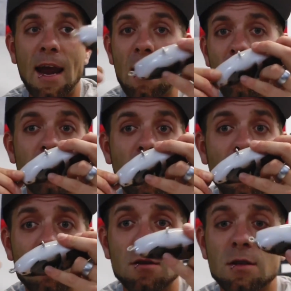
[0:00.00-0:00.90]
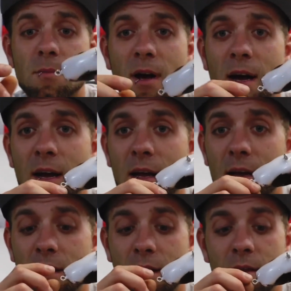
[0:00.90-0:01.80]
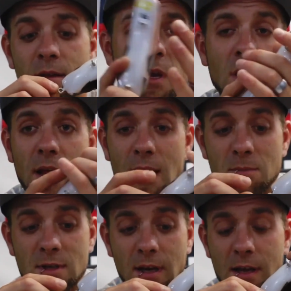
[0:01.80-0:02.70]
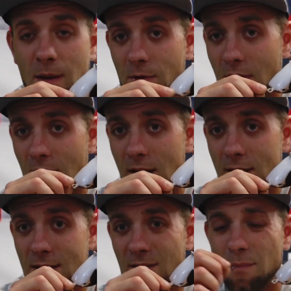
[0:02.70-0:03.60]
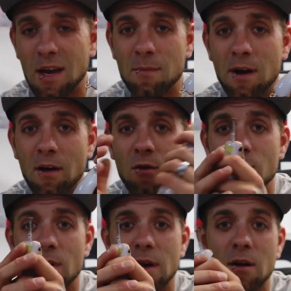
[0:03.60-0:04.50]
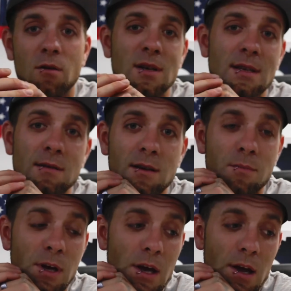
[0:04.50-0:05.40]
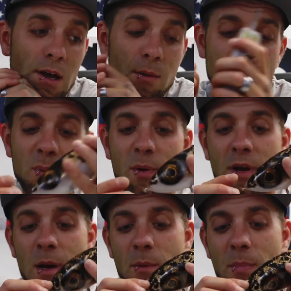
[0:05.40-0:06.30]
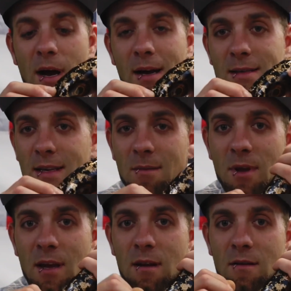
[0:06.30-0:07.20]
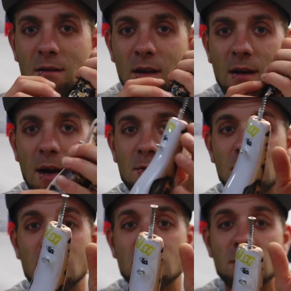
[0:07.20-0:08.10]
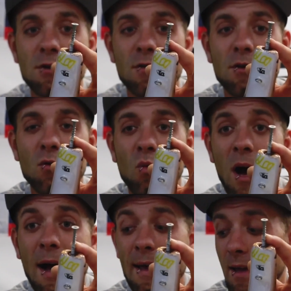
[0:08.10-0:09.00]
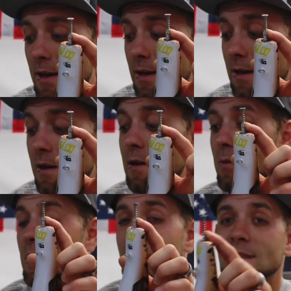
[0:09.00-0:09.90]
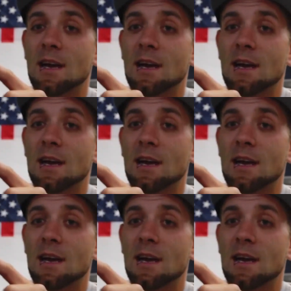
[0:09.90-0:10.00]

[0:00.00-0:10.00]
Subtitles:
$800 to buy clamps that clamp on the eyelets. I've made my own, but it always ends up building up epoxy and making it look like crap. So I use the screw. Why? Because